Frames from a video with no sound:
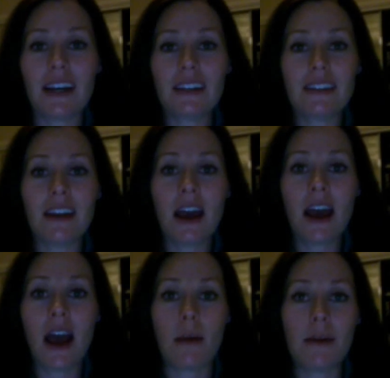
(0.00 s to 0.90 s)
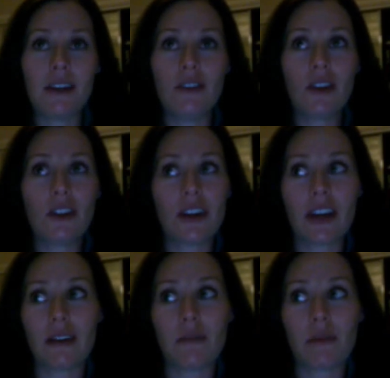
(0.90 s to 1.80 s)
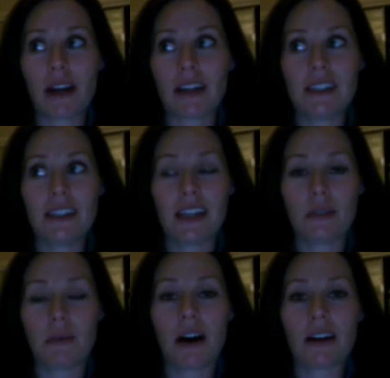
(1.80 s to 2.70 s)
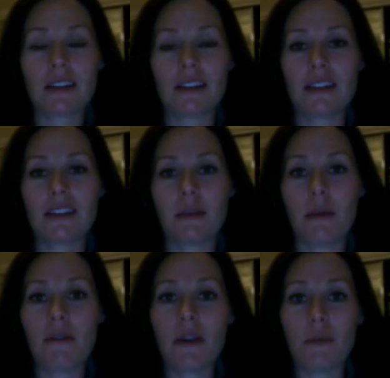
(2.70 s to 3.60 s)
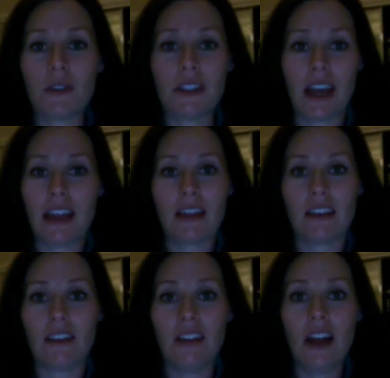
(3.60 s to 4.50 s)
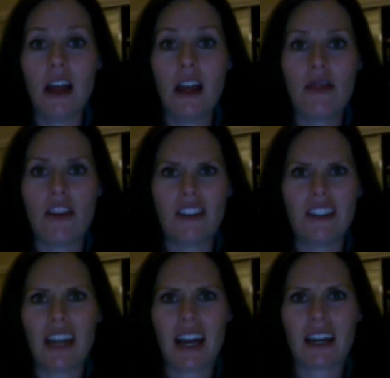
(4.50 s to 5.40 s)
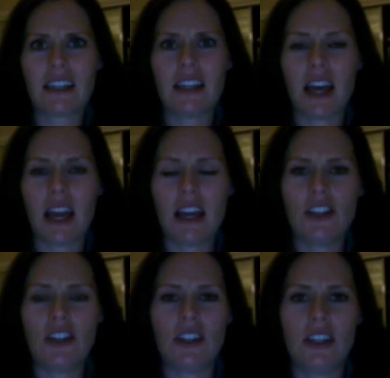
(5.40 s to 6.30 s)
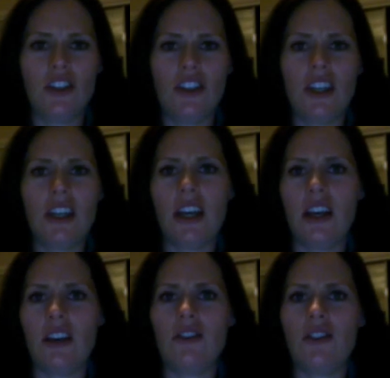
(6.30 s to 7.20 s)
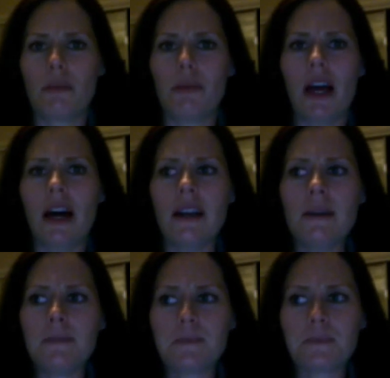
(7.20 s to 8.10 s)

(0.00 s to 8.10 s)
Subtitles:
test, I mean, you can look at pregnancy test boxes and some of them will say that they'll detect the HCG in your blood